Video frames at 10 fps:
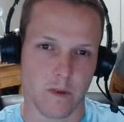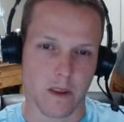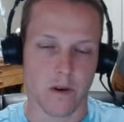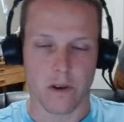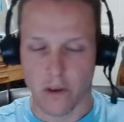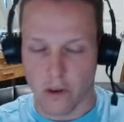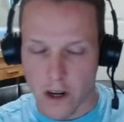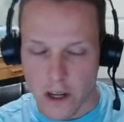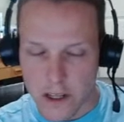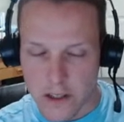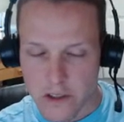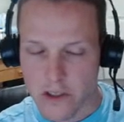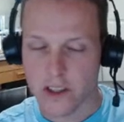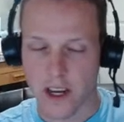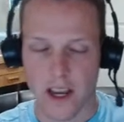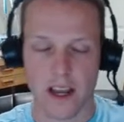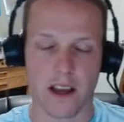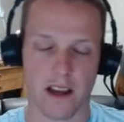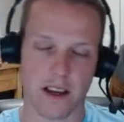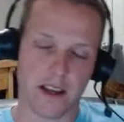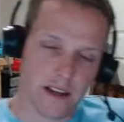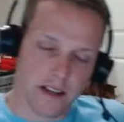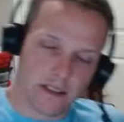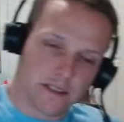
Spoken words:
They were grunge. Yeah.